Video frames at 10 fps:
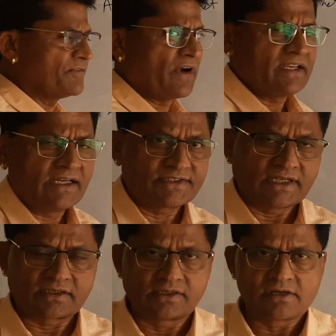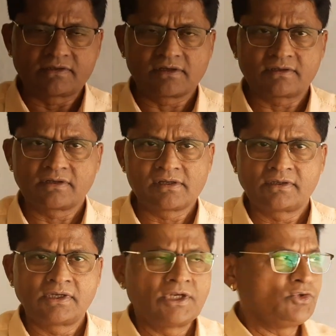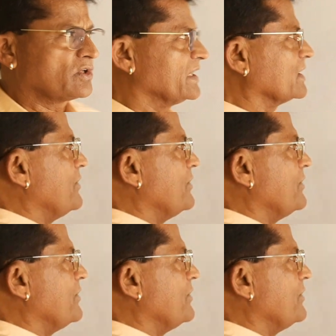is a finite set. You can